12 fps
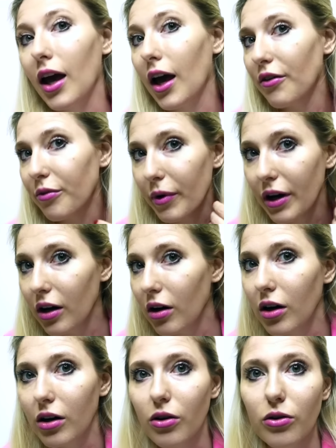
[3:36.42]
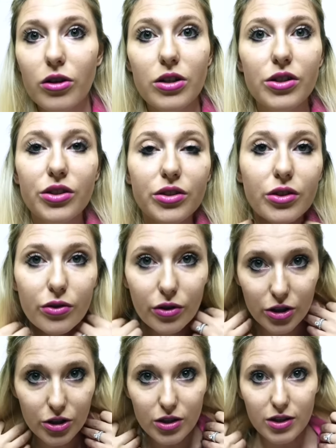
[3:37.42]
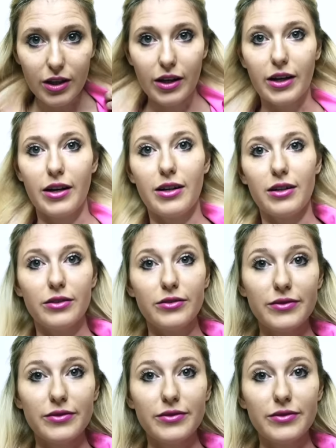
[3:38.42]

I have my gorgeous hair,